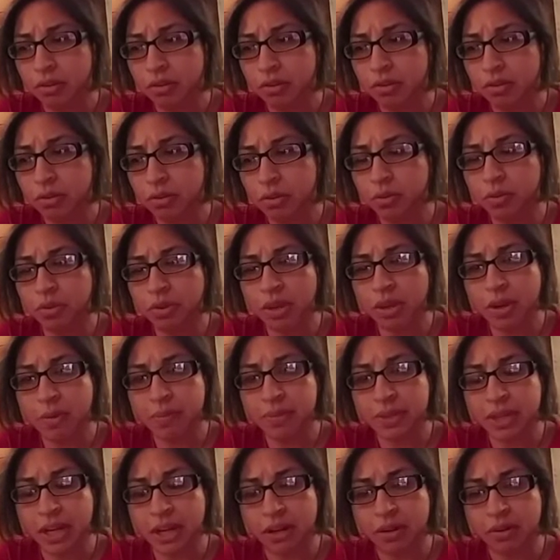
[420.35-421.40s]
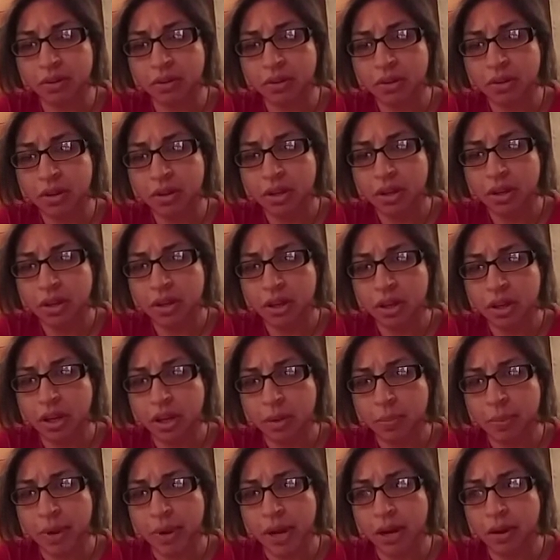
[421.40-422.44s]
truth comes out
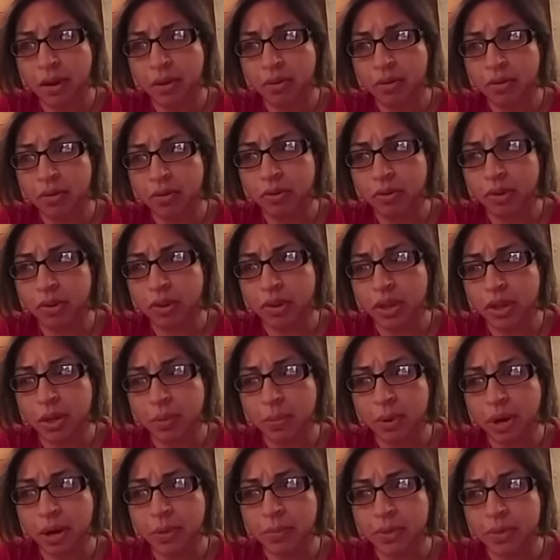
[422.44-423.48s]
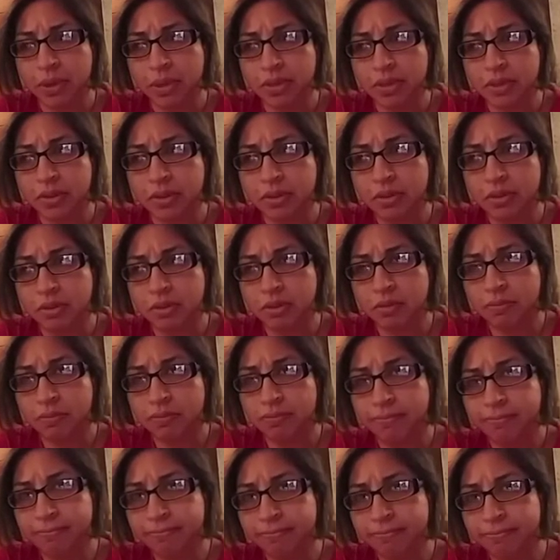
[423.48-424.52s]
about the department's
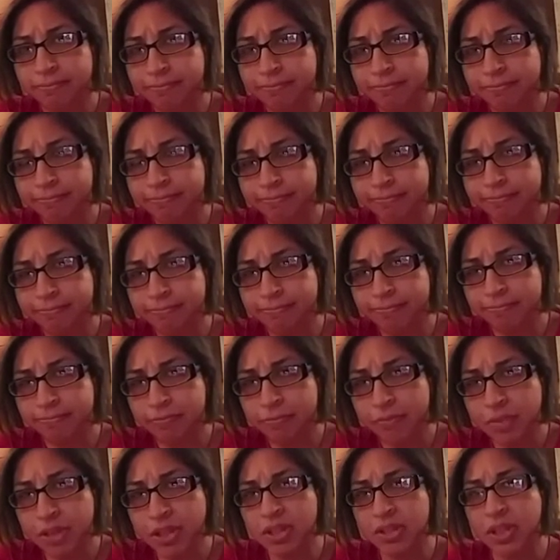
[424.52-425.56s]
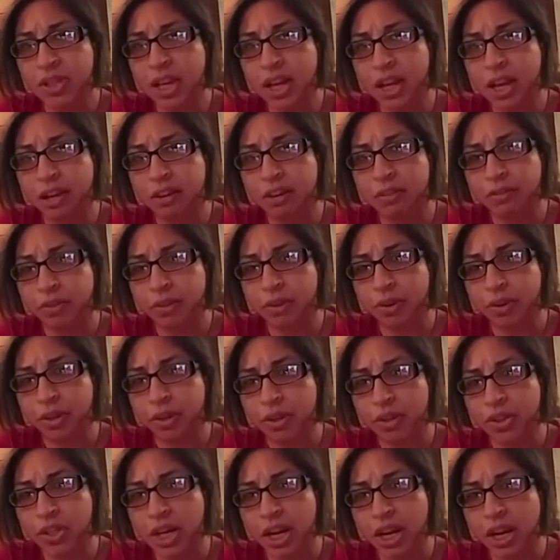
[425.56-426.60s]
design for
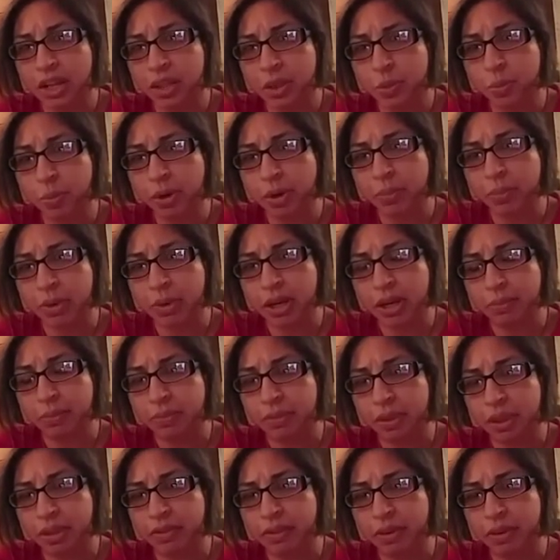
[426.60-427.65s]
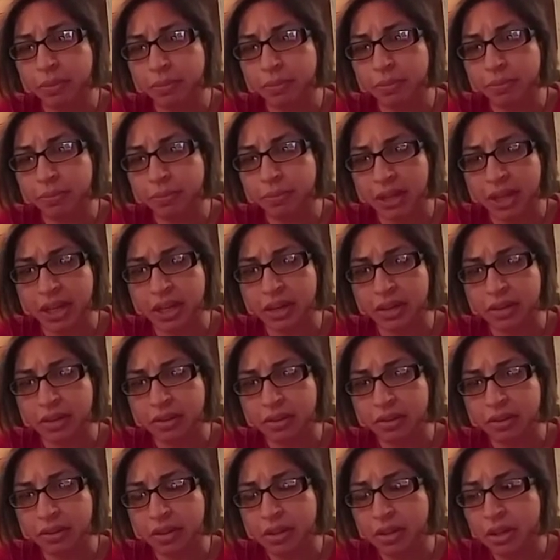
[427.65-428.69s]
your child's permanent living plan.
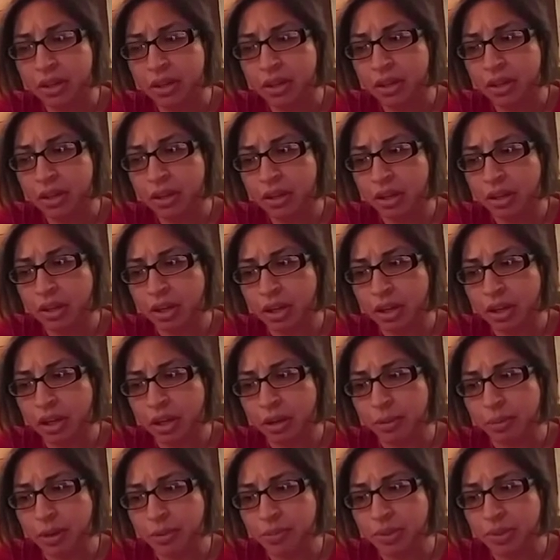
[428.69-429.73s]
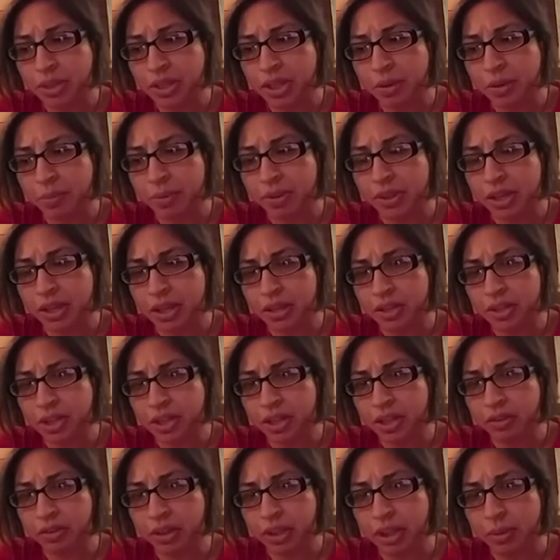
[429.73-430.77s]
I'm just going to put that
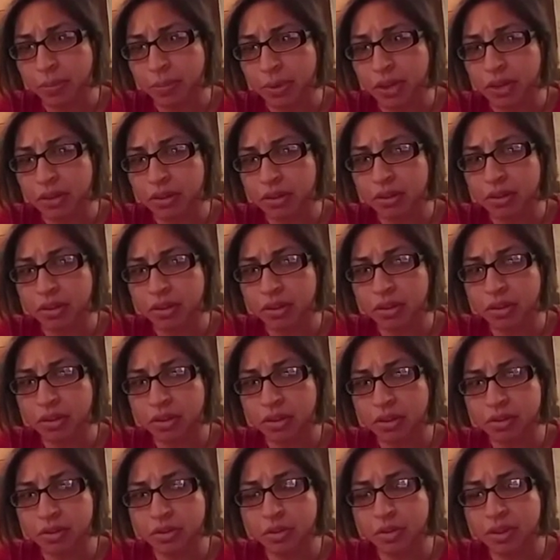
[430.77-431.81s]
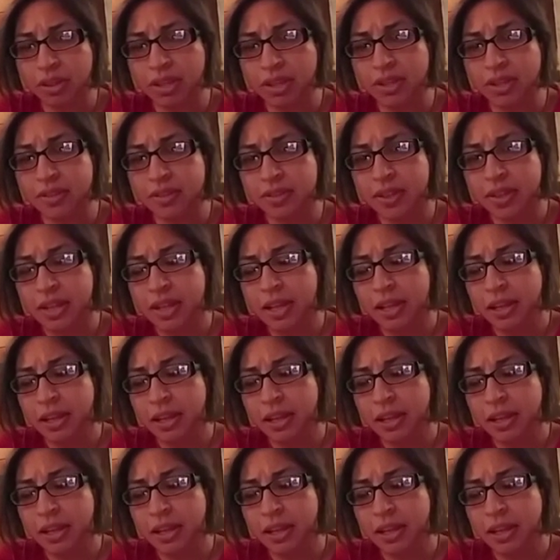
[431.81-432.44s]
gently, but the truth is,